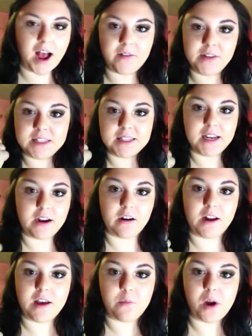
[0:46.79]
Obviously, I
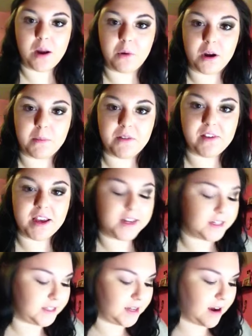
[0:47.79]
already have primer on my
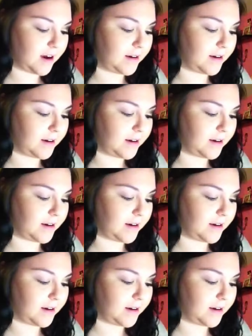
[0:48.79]
face.